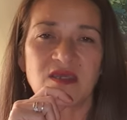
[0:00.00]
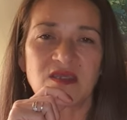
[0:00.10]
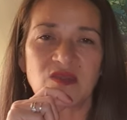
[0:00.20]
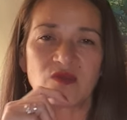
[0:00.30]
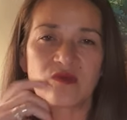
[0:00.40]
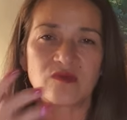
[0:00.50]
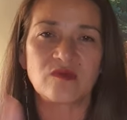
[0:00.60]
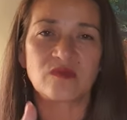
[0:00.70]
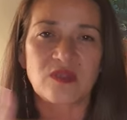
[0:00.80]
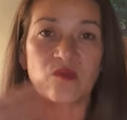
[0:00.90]
you know,
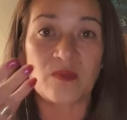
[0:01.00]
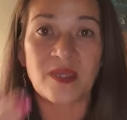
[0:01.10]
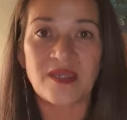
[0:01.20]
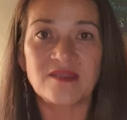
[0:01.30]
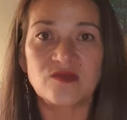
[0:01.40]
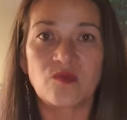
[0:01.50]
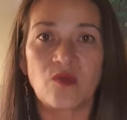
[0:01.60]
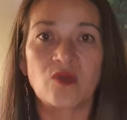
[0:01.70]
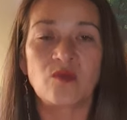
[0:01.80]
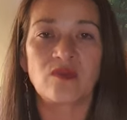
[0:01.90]
that we may need to
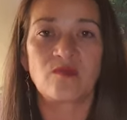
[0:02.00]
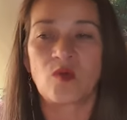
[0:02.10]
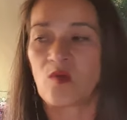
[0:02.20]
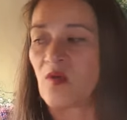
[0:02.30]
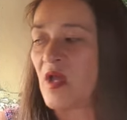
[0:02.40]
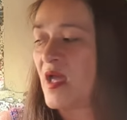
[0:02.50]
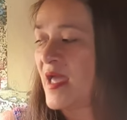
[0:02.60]
work with more.